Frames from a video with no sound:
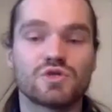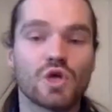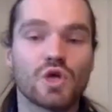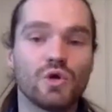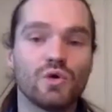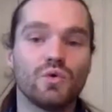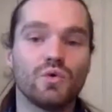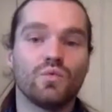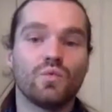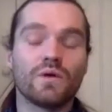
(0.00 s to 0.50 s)
so
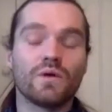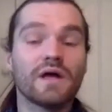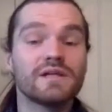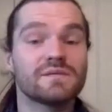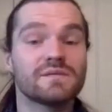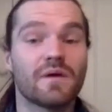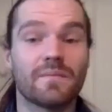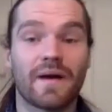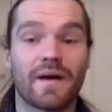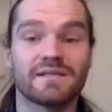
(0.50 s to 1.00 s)
when I
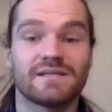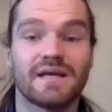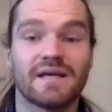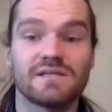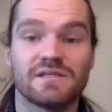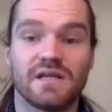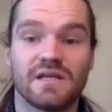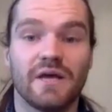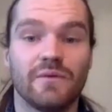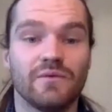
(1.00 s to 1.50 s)
did my P A T
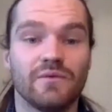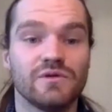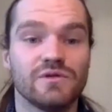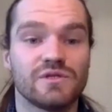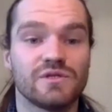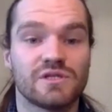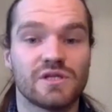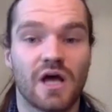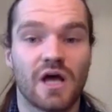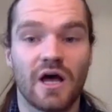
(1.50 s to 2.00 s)
test, it
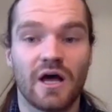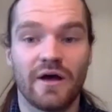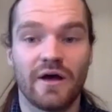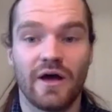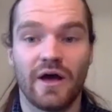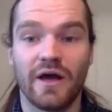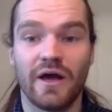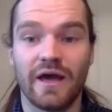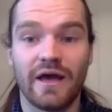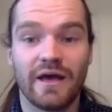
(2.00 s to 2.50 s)
was uh,
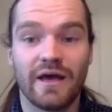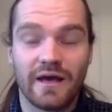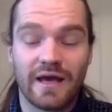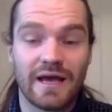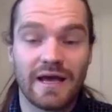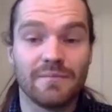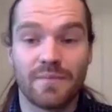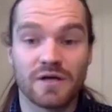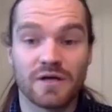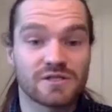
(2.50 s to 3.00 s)

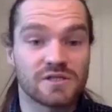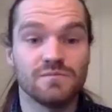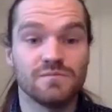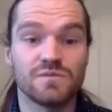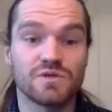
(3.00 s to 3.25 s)
in person.